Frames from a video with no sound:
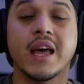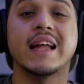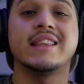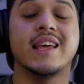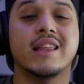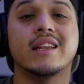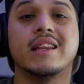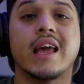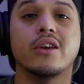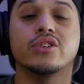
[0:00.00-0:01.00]
at the end of the
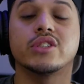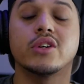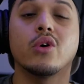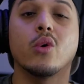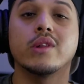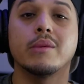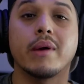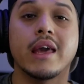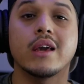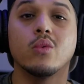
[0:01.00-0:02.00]
day, you're still only
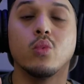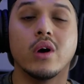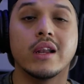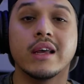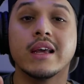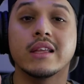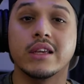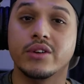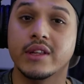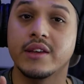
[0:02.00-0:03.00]
paying 1
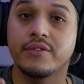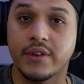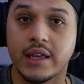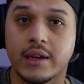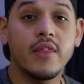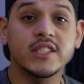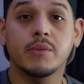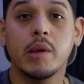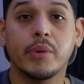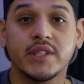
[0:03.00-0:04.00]
yearly fee. Now, this can
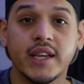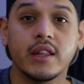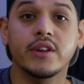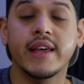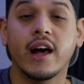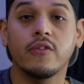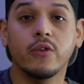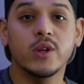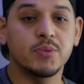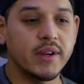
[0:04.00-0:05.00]
be particularly
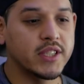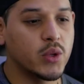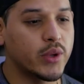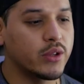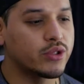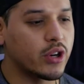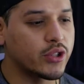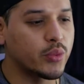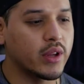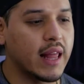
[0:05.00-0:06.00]
helpful, especially when you start
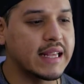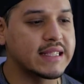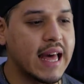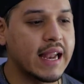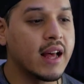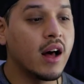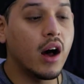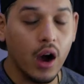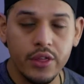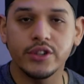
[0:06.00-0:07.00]
to realize that
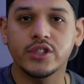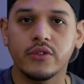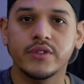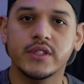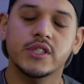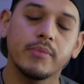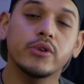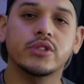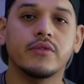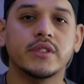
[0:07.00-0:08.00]
other services,
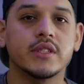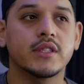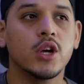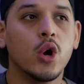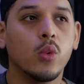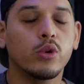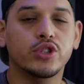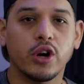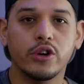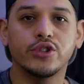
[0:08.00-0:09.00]
most services, will
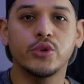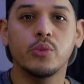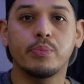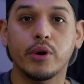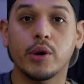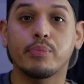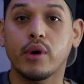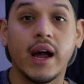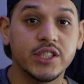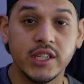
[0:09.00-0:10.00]
charge you per
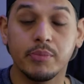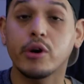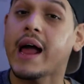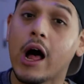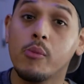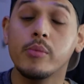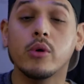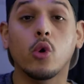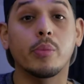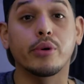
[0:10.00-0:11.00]
project, per album,
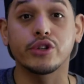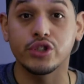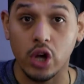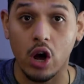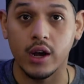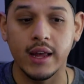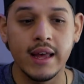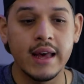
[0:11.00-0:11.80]
or per song.